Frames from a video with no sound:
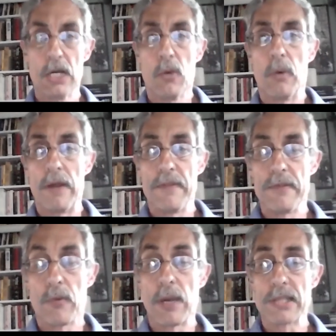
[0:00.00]
what
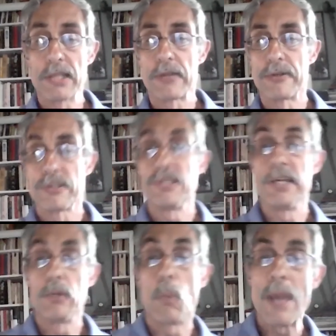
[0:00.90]
the white Southerners
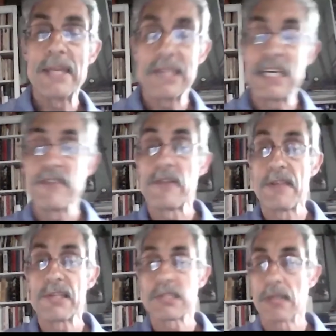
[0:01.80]
did when given
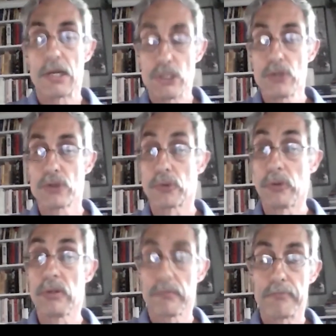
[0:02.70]
this unusual,